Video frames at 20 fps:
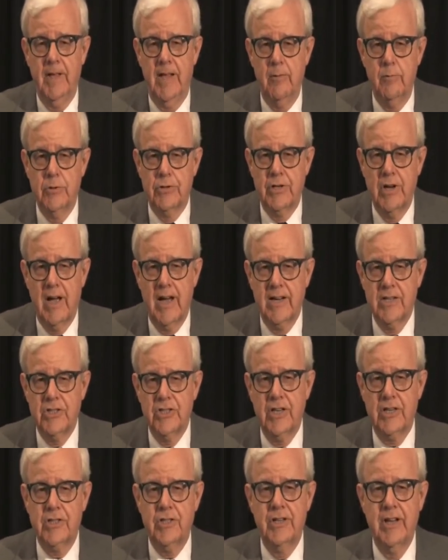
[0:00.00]
He was not a
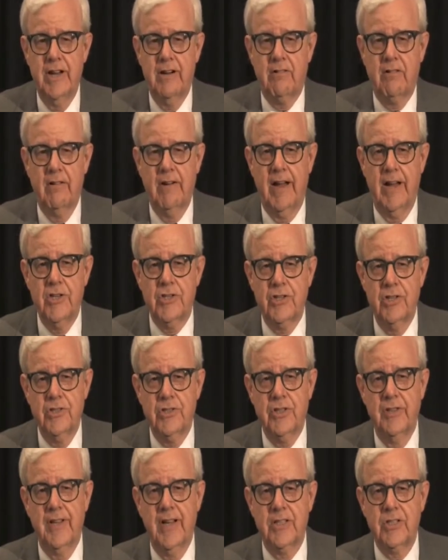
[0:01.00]
6-day
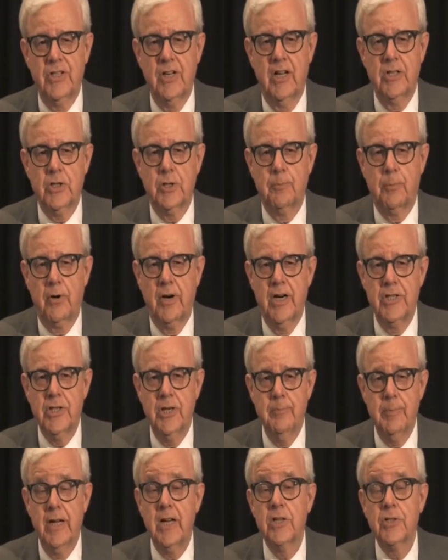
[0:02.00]
creationist, and that's not
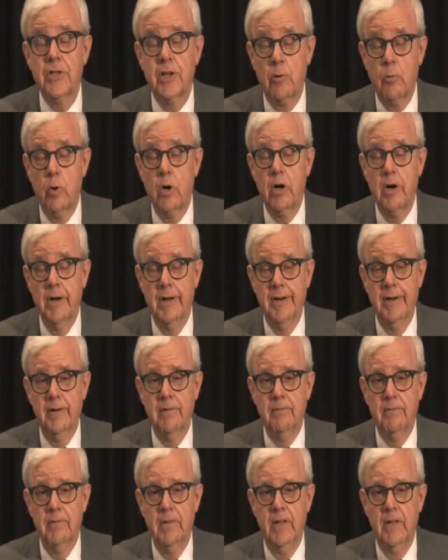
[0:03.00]
surprising because there were none.